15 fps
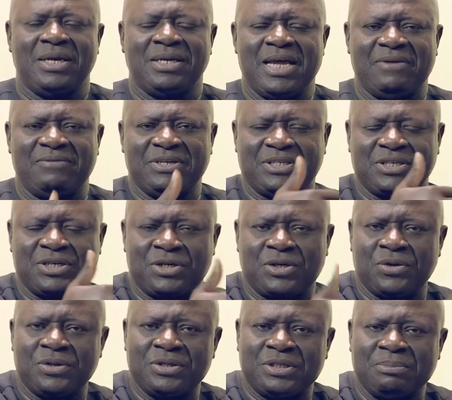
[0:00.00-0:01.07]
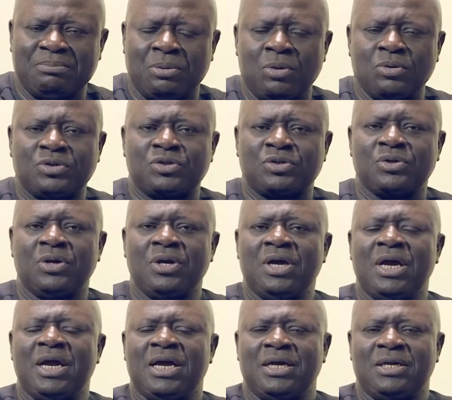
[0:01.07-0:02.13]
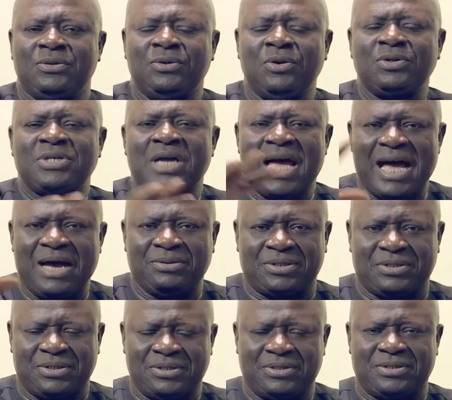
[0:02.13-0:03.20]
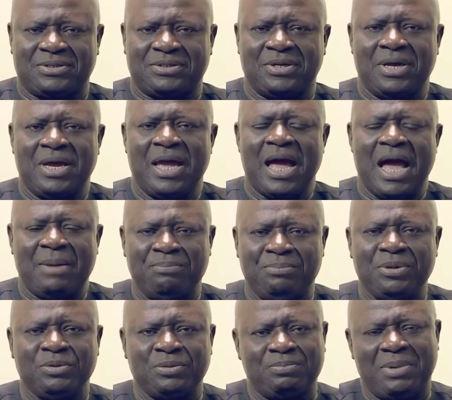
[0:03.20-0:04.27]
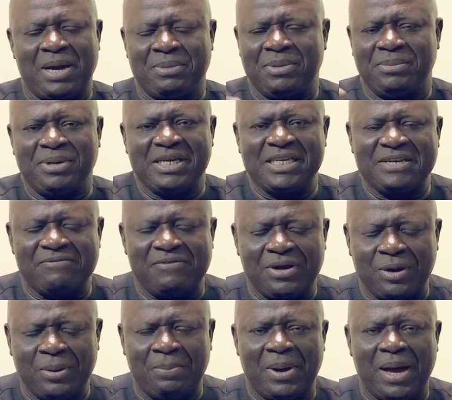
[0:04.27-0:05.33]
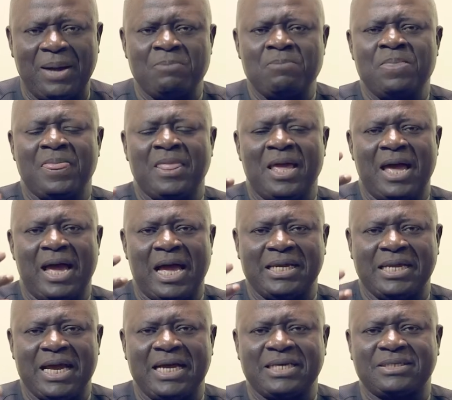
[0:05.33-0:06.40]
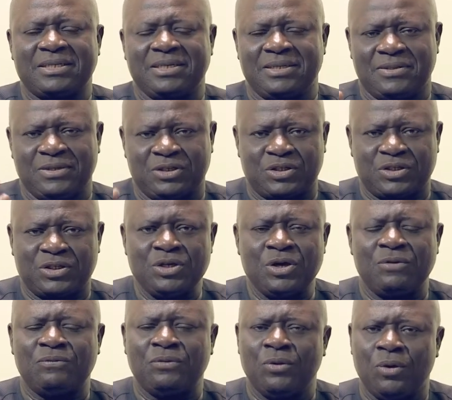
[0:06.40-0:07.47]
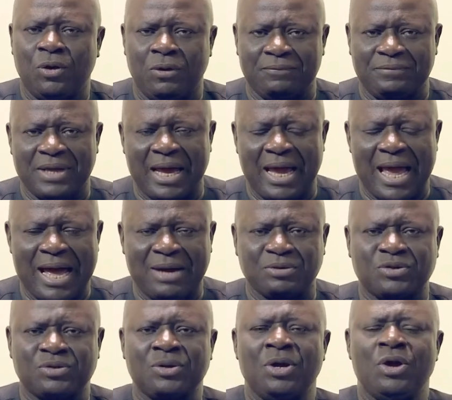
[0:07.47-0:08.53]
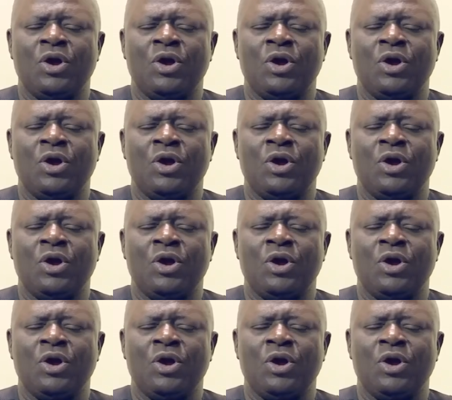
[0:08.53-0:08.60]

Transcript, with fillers: they have a security post. Those houses are built by maybe a developer and he has the C of O of that house.